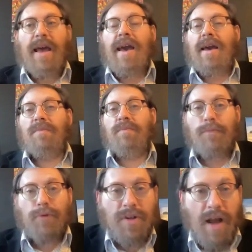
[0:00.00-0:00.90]
and be
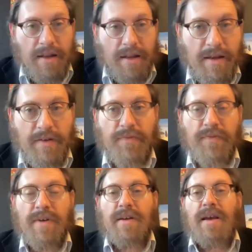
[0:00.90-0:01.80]
productive.
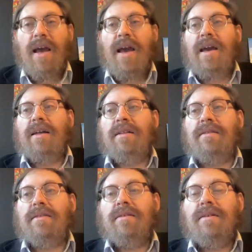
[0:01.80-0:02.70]

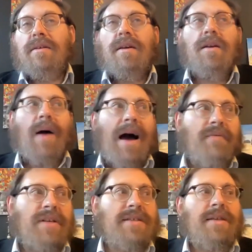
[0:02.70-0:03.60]
And, you know,
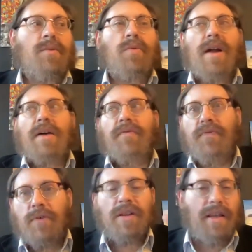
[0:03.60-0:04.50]
obviously we're not
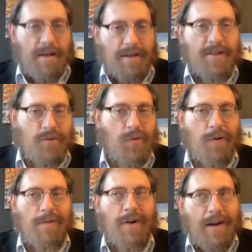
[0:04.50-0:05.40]
fully in
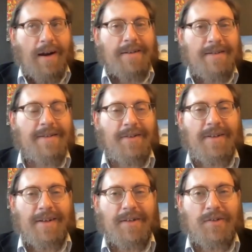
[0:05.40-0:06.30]
control, right? God is still
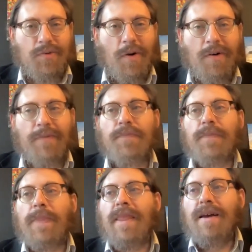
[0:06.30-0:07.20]
in control,
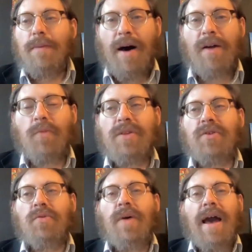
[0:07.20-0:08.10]
but we
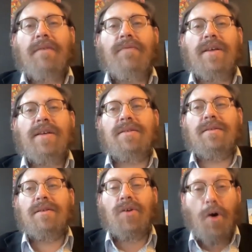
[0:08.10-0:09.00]
do have
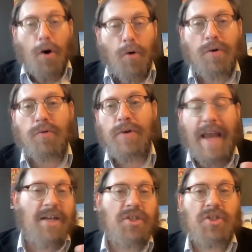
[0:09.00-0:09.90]
this co
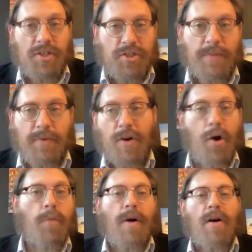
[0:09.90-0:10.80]
creationship or
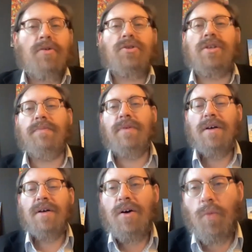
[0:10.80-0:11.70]
co partnership
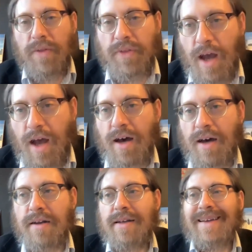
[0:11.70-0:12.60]
with
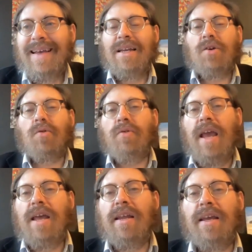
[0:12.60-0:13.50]
God in
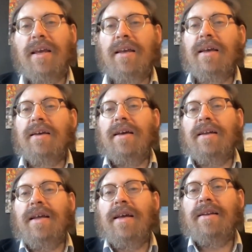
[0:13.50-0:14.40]
creating,
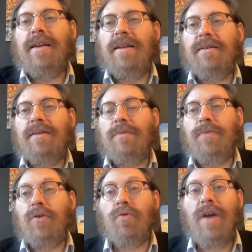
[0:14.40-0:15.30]
in, in, in
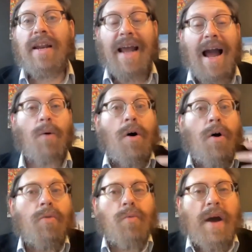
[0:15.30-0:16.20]
creating our
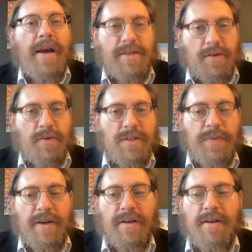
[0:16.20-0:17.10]
own way, so to
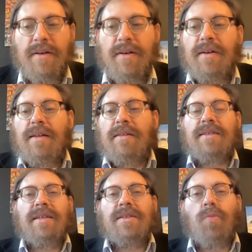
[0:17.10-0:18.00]
speak.
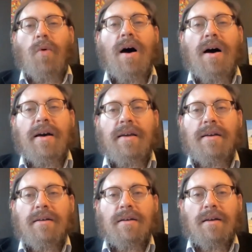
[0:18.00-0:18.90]
This is
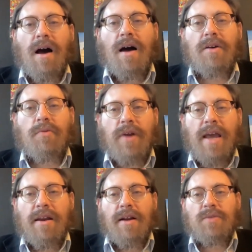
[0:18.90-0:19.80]
why God
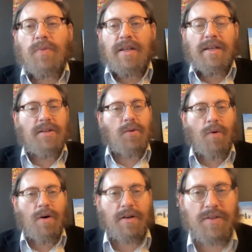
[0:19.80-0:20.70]
created us with the need to
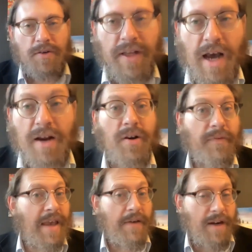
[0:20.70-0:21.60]
work. Certainly, God could
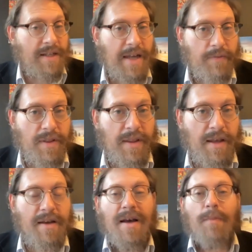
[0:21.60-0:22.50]
have given us
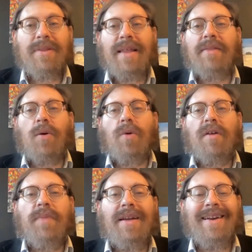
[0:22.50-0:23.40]
everything, but then there would
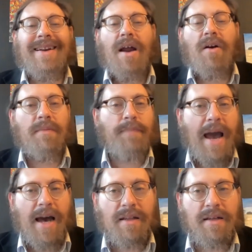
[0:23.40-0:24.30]
have been an inherent
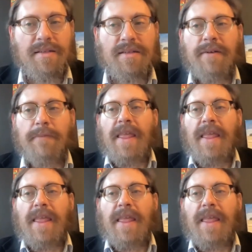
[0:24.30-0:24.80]
imbalance